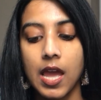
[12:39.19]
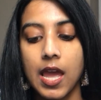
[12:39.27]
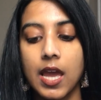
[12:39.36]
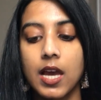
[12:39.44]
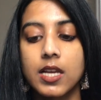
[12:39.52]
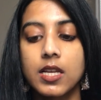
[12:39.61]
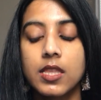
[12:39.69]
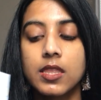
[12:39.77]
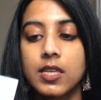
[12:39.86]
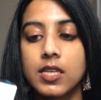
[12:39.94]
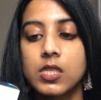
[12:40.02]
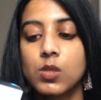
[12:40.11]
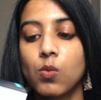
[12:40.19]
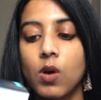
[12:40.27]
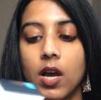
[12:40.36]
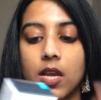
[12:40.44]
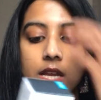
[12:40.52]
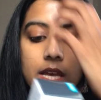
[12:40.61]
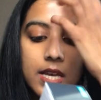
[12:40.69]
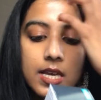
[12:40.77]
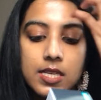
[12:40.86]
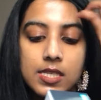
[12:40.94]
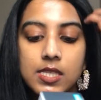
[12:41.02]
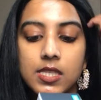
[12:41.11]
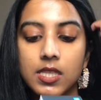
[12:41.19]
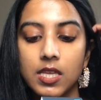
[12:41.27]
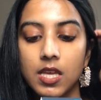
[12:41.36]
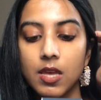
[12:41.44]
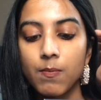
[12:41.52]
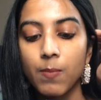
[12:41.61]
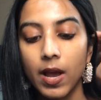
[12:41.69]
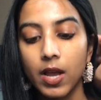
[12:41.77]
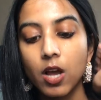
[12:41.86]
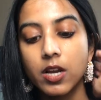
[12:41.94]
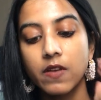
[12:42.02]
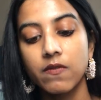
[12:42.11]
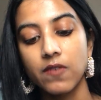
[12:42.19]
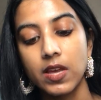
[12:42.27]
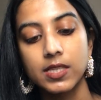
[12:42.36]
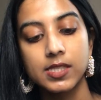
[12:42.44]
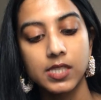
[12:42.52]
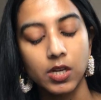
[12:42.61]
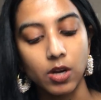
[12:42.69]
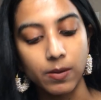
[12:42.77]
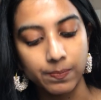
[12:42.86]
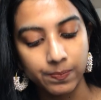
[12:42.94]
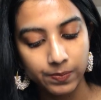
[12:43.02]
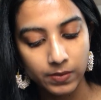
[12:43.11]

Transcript: and this one is the Bionic face serum.